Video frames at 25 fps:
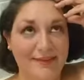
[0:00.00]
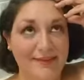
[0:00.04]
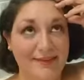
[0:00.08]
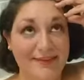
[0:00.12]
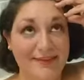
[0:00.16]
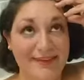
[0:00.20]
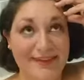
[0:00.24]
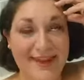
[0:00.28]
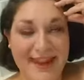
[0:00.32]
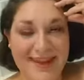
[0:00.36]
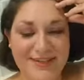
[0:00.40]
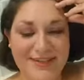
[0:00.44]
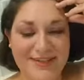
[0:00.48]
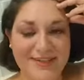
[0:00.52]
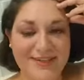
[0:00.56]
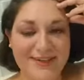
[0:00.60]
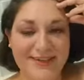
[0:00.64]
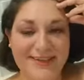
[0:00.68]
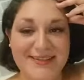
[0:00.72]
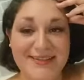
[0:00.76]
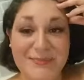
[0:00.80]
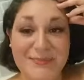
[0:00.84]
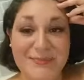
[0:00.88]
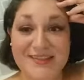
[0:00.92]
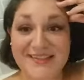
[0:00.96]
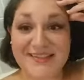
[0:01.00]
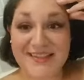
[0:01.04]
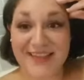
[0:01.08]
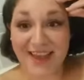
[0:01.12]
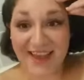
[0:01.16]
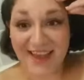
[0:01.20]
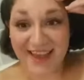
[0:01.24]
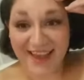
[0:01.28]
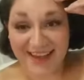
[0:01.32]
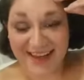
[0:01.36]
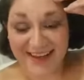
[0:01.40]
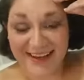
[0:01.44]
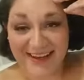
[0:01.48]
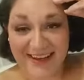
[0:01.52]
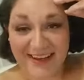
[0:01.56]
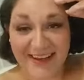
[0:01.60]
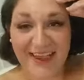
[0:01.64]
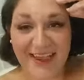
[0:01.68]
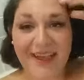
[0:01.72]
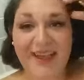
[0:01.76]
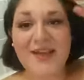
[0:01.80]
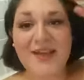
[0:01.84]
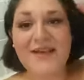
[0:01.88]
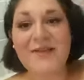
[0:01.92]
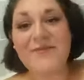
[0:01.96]
nationalism aside,
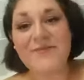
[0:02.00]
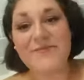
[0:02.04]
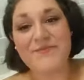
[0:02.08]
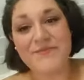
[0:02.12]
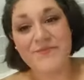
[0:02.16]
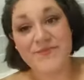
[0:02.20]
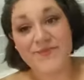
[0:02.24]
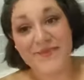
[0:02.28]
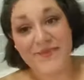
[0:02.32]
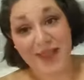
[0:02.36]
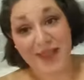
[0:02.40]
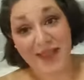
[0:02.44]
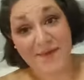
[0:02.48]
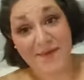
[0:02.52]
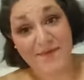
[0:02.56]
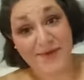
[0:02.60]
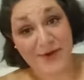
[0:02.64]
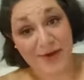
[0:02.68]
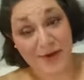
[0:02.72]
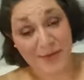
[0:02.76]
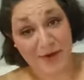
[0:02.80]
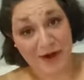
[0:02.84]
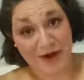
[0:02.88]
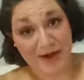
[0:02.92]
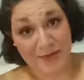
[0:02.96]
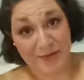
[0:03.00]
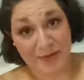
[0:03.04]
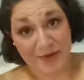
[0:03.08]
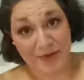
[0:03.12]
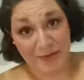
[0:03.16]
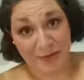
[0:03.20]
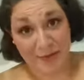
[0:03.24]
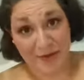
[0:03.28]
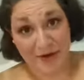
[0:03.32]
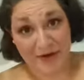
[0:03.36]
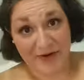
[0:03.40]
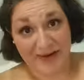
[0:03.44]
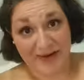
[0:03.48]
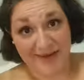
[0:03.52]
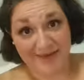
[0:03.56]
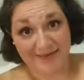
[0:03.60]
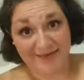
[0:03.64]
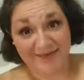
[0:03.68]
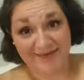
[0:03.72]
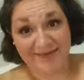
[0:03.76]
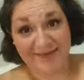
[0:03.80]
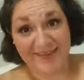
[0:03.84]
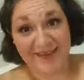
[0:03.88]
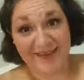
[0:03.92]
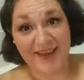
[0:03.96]
I'm very proud to be an American.
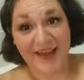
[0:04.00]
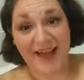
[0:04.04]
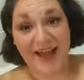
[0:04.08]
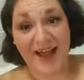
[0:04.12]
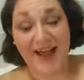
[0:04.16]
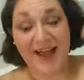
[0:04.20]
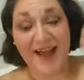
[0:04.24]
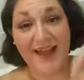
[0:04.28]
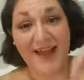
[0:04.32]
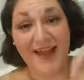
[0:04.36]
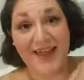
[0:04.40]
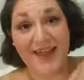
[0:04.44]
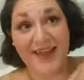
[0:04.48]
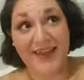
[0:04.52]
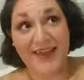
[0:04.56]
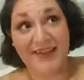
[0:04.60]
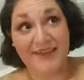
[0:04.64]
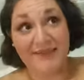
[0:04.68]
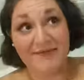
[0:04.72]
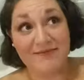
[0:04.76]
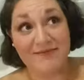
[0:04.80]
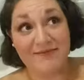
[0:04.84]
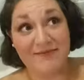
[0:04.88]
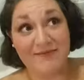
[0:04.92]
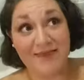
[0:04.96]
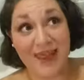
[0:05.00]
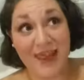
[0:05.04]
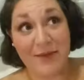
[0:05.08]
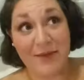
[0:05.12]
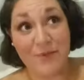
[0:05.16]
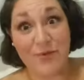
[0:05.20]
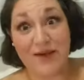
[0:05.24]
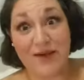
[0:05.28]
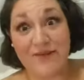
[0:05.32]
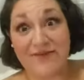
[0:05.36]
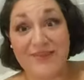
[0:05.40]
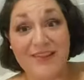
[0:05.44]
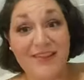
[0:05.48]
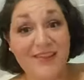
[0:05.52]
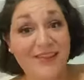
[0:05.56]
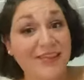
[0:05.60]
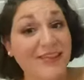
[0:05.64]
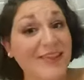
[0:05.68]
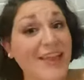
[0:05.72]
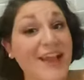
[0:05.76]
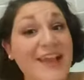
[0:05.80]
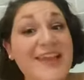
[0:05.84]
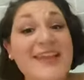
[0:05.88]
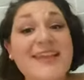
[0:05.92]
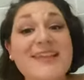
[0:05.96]
I am one of the
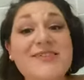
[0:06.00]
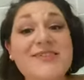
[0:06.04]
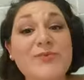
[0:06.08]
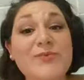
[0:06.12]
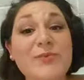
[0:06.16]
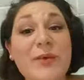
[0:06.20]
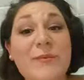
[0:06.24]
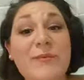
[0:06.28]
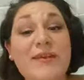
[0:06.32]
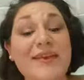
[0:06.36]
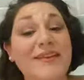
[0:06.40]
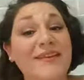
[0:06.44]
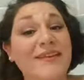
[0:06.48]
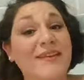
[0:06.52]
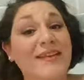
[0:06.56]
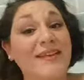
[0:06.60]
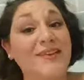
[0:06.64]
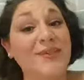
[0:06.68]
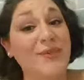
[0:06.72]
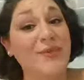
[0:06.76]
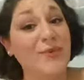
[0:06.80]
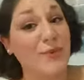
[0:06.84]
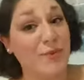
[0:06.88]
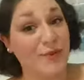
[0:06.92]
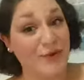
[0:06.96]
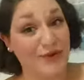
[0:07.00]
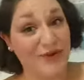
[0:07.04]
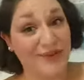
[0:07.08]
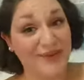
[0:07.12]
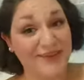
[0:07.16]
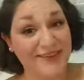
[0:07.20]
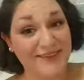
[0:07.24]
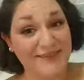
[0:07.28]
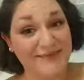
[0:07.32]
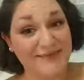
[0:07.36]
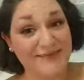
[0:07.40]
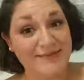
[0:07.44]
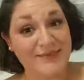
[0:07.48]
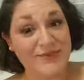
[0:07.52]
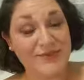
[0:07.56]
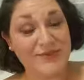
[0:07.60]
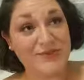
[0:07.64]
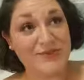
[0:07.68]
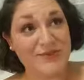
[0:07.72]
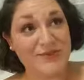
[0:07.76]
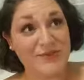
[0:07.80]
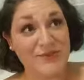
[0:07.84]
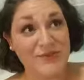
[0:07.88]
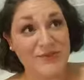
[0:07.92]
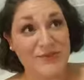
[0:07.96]
luckiest women in the world
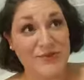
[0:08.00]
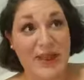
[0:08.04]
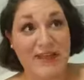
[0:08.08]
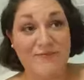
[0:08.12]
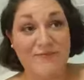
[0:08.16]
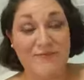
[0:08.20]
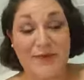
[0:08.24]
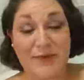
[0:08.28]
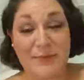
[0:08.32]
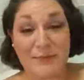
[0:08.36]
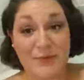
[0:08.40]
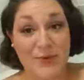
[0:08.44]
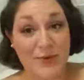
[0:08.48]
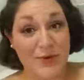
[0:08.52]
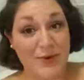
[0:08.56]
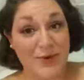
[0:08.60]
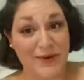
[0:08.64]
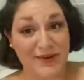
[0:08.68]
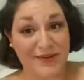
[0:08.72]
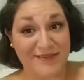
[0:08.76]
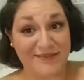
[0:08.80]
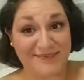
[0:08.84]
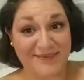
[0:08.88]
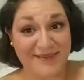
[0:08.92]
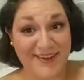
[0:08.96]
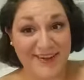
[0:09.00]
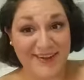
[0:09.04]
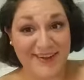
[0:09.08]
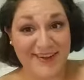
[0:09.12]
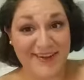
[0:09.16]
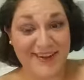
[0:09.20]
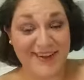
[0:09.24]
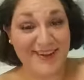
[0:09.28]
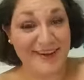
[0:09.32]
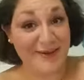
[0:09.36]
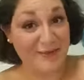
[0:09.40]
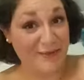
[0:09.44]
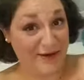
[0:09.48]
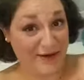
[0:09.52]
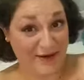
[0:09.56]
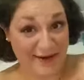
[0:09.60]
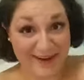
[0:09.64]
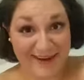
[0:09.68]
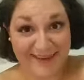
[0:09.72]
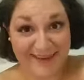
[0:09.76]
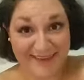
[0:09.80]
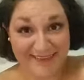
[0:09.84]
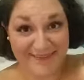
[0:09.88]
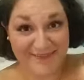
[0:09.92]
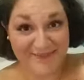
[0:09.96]
to have been born in
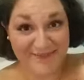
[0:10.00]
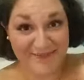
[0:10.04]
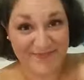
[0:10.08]
America.